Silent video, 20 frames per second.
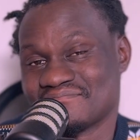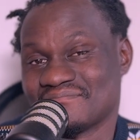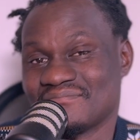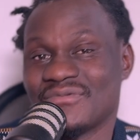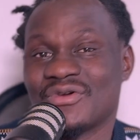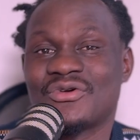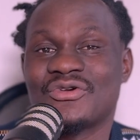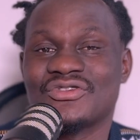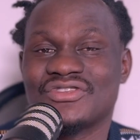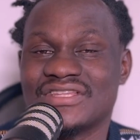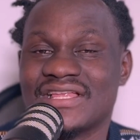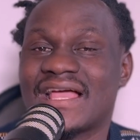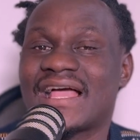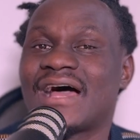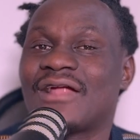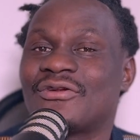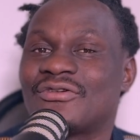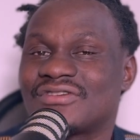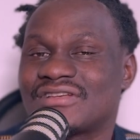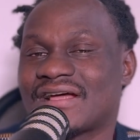because they
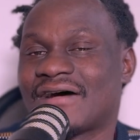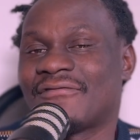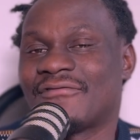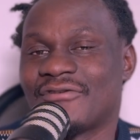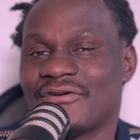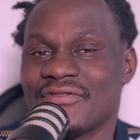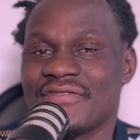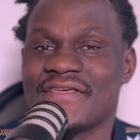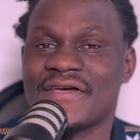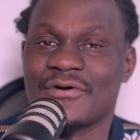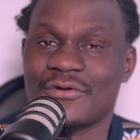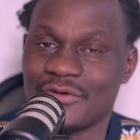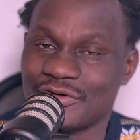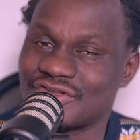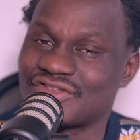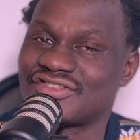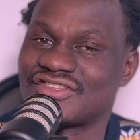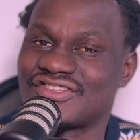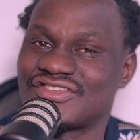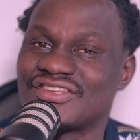cannot afford the
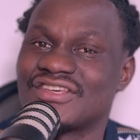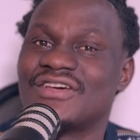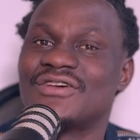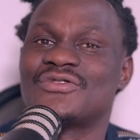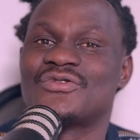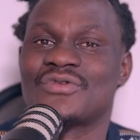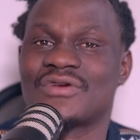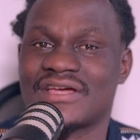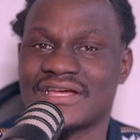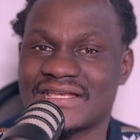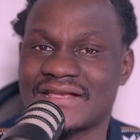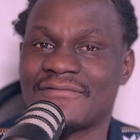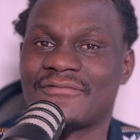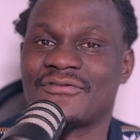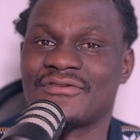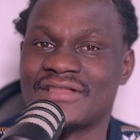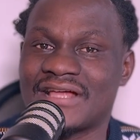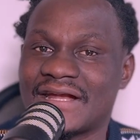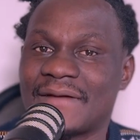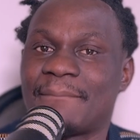costs to cater for
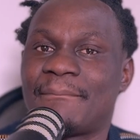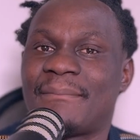that